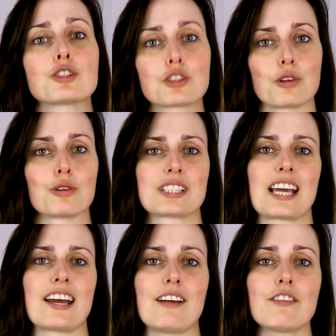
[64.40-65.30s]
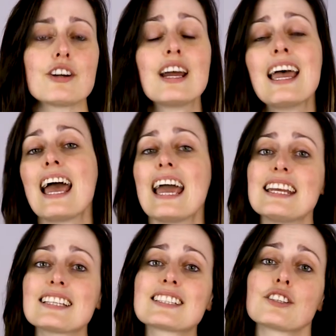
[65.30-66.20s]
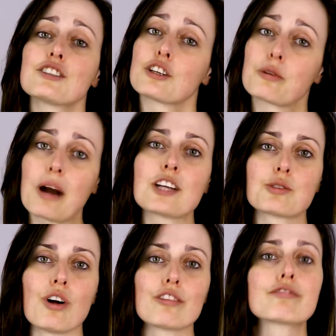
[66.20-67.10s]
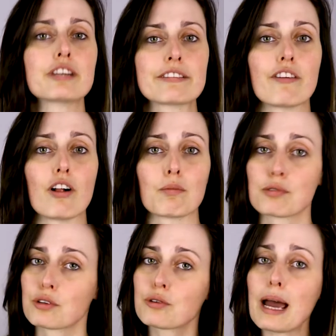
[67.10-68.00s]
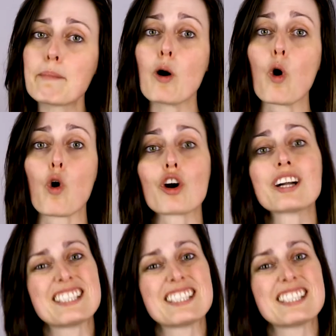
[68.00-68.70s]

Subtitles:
a solo skydiver, and it's the Gradual Freefall Program, or